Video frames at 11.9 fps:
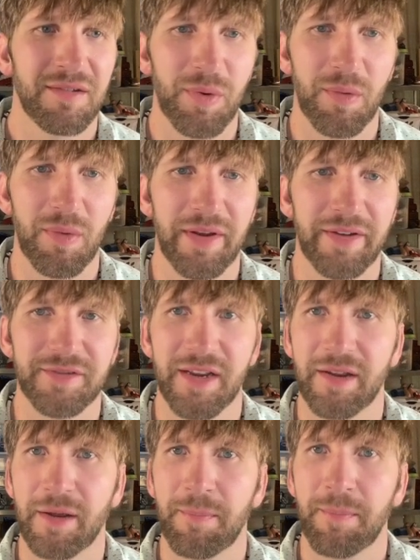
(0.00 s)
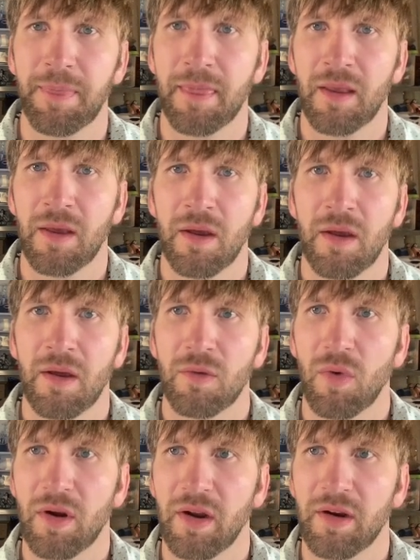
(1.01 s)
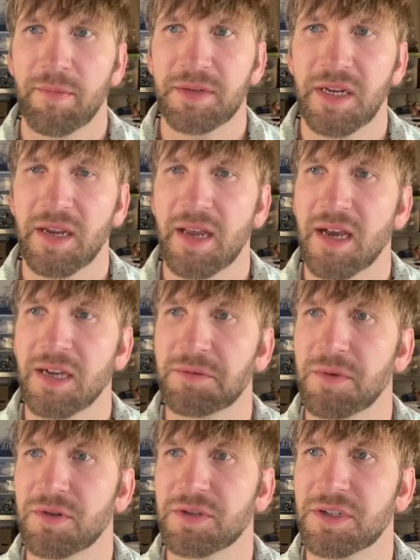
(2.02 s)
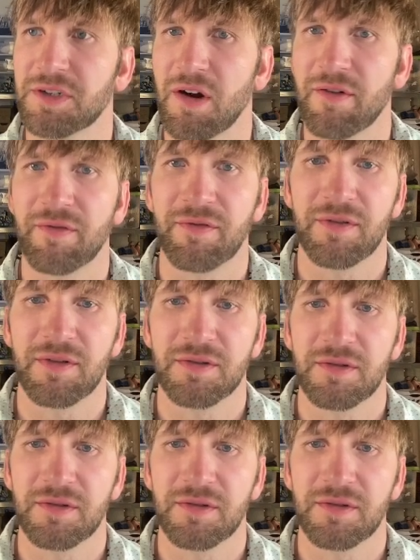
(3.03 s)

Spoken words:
weird way of saying it. 100% cashmere scarf,